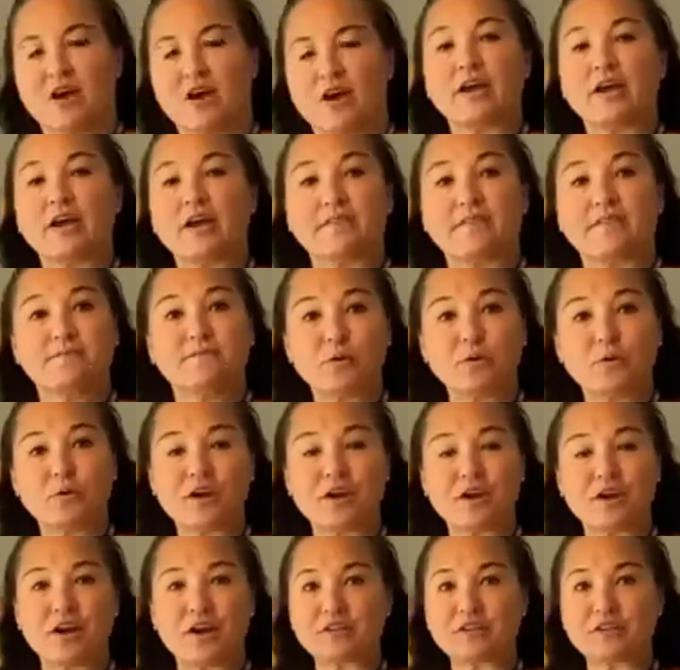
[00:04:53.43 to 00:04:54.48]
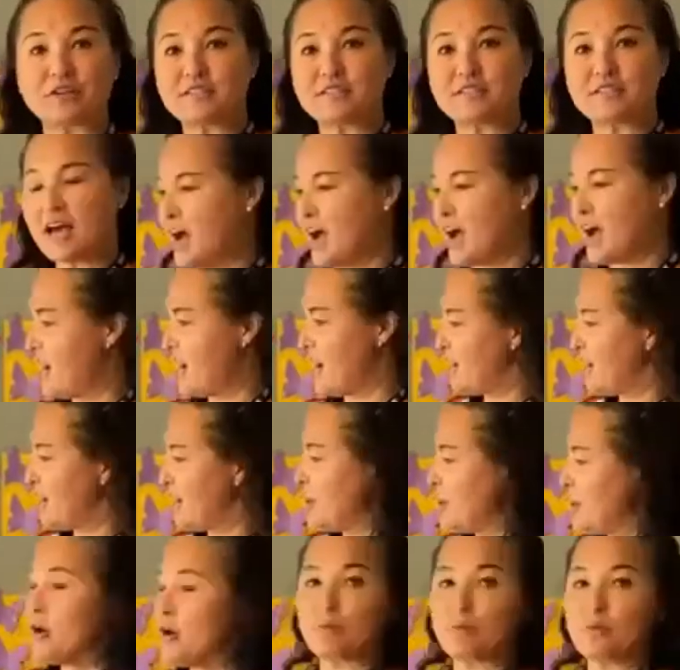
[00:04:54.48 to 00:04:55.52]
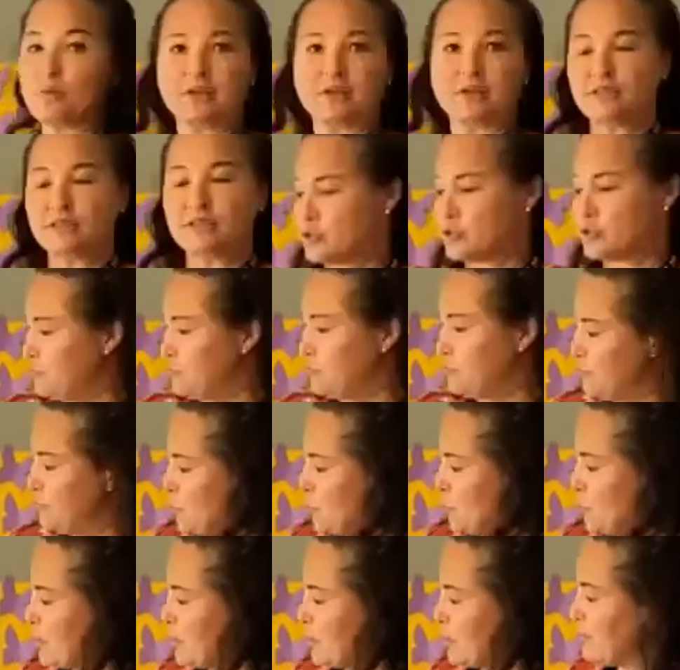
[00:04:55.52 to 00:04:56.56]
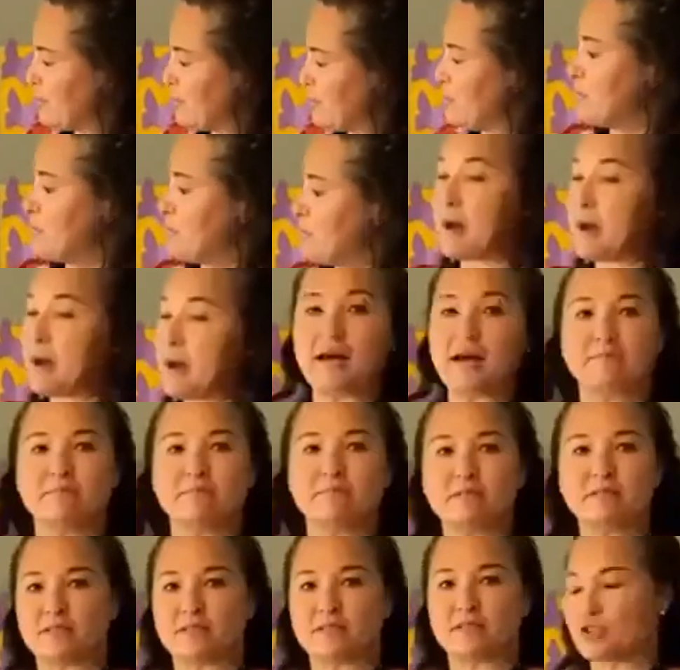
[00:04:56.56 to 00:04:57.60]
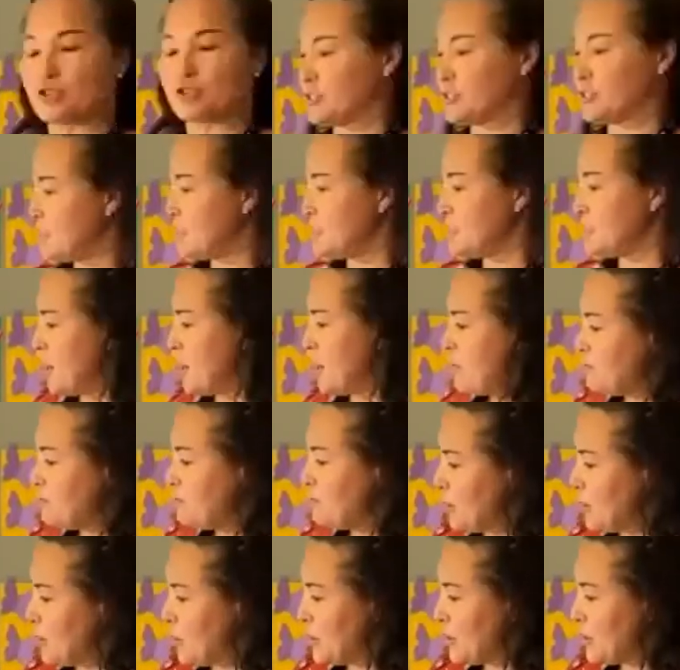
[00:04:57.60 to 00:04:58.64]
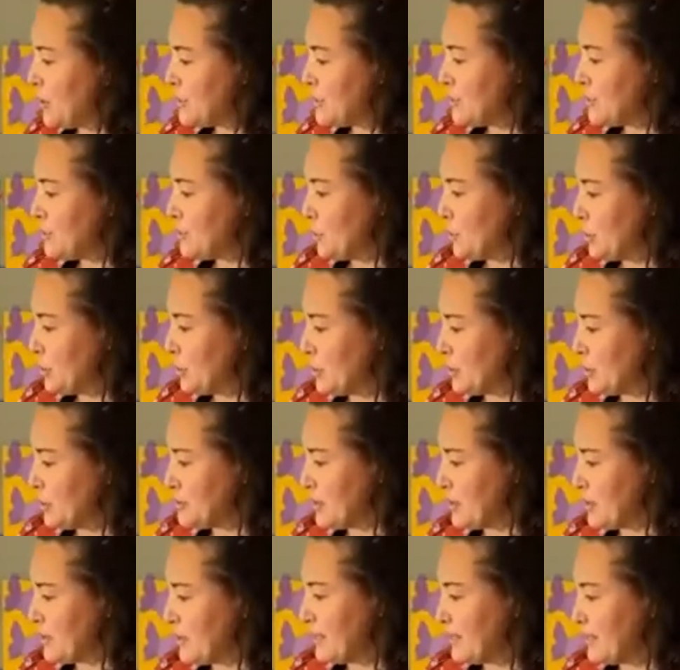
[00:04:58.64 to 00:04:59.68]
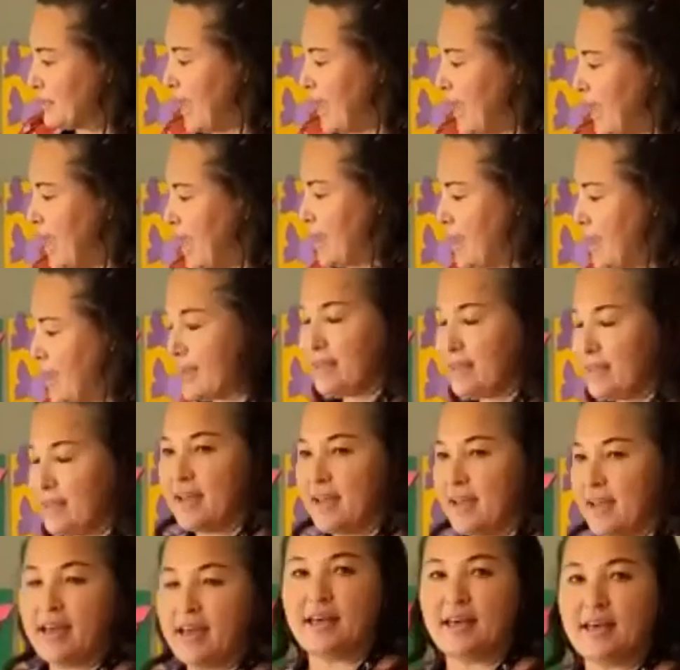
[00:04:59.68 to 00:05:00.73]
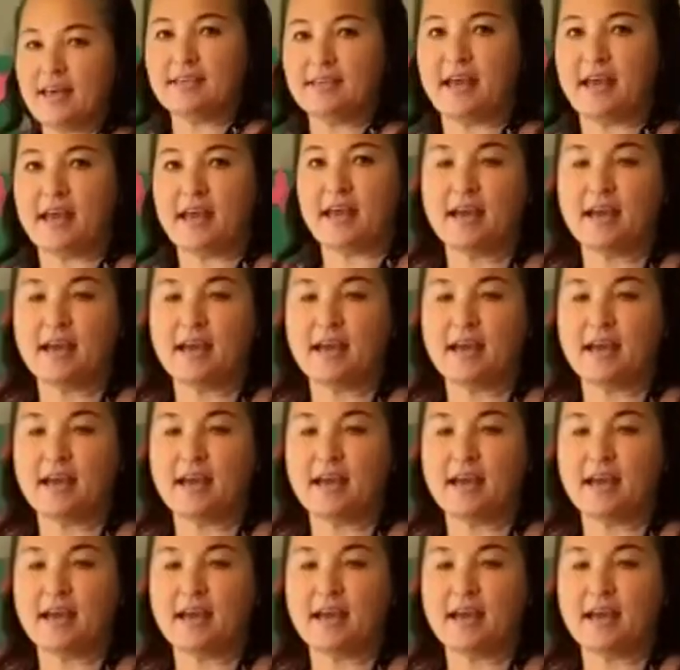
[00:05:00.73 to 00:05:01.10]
okay for our song we're going to do four different body positions first we're going to be the egg and the